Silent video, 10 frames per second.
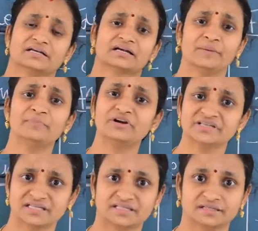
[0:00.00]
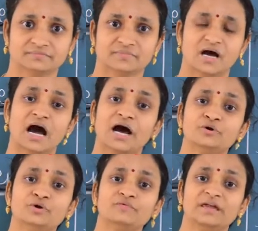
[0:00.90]
computer system,
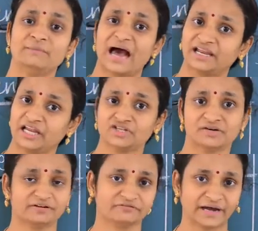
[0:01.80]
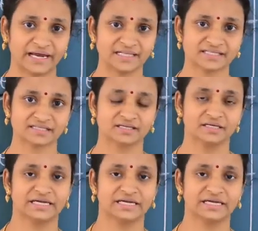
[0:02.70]
how do we manage our files?